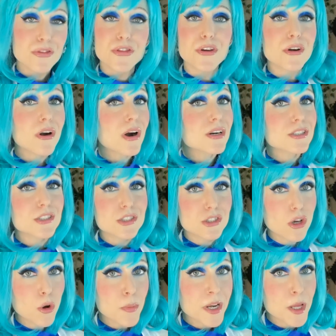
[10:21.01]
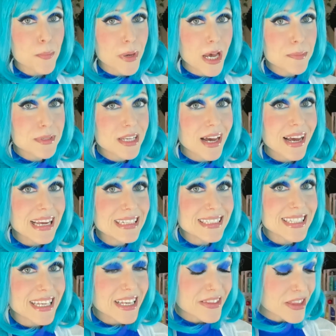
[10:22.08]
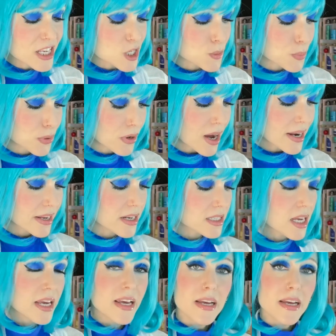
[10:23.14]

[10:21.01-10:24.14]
There are so many peptides in this product,